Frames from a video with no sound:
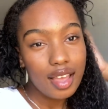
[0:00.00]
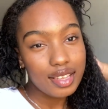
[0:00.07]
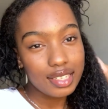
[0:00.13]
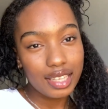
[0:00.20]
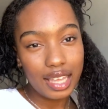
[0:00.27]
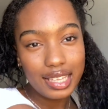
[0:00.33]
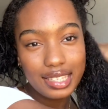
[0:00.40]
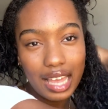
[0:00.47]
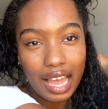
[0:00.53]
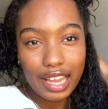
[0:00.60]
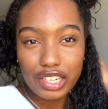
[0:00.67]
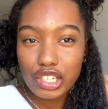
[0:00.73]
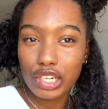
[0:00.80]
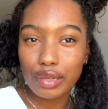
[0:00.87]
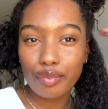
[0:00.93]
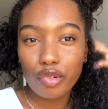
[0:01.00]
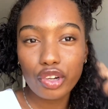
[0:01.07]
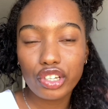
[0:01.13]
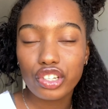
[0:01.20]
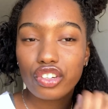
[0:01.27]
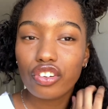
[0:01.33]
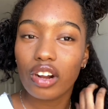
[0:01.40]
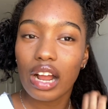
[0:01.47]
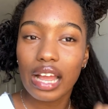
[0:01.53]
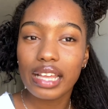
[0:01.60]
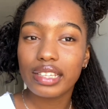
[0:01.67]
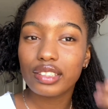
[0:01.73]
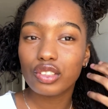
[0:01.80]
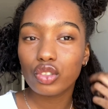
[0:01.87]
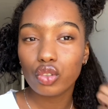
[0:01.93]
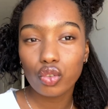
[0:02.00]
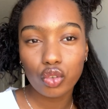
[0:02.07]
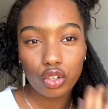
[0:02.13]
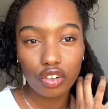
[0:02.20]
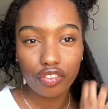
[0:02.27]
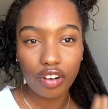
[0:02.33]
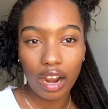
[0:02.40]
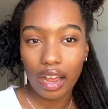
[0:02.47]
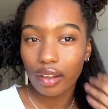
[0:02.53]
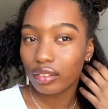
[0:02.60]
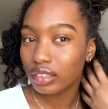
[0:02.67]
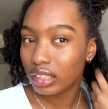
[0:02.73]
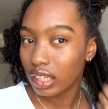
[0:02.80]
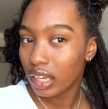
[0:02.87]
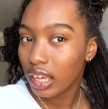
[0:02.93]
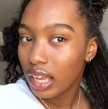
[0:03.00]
so that it's actually moisturized all around,